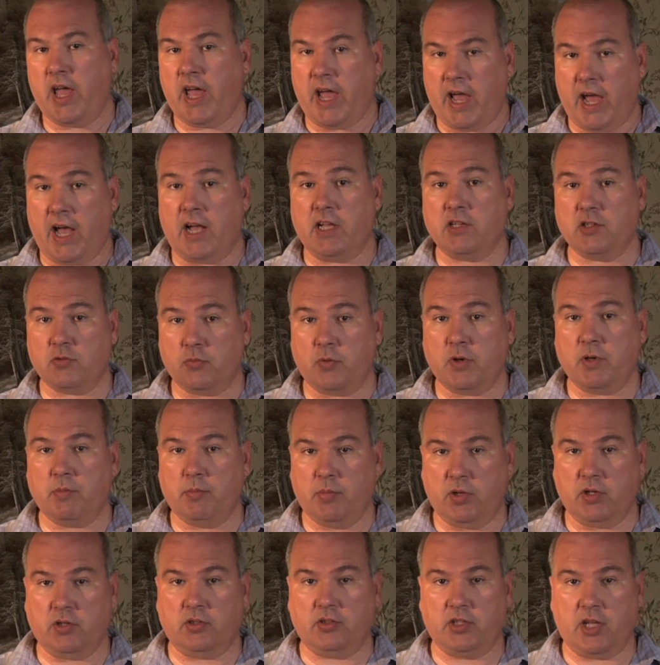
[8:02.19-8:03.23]
as we
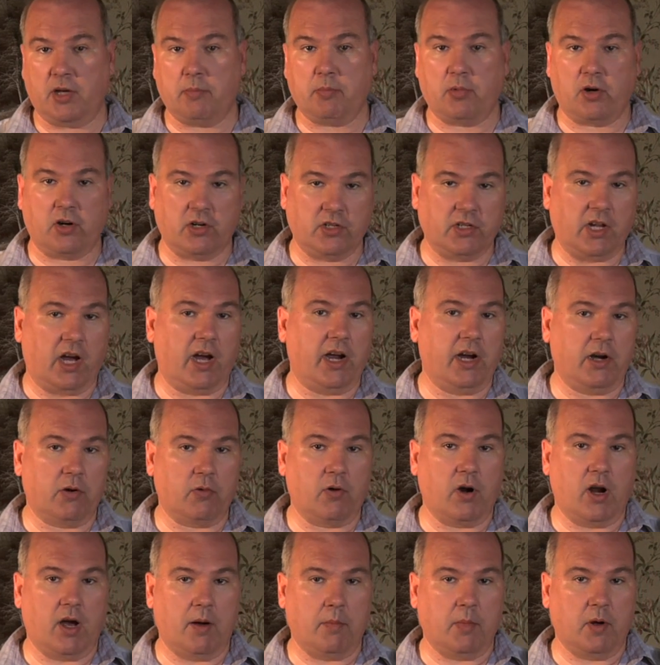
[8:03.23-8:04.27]
build up our
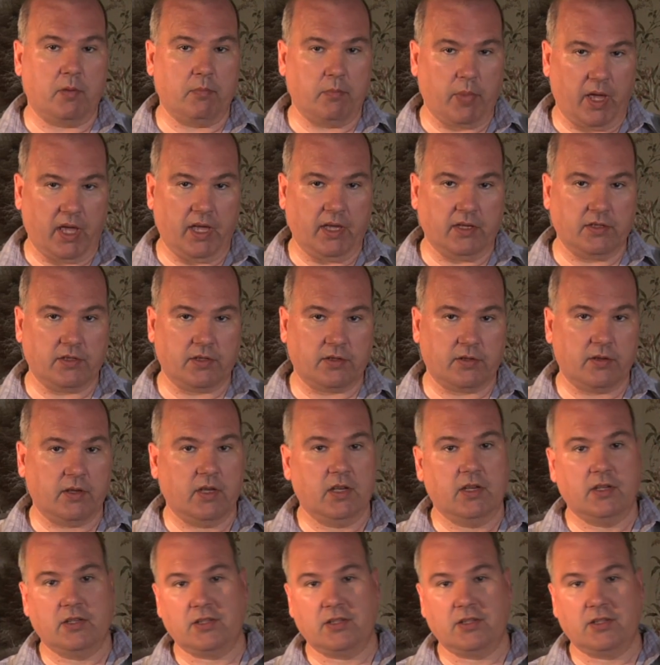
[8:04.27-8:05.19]
diorama base,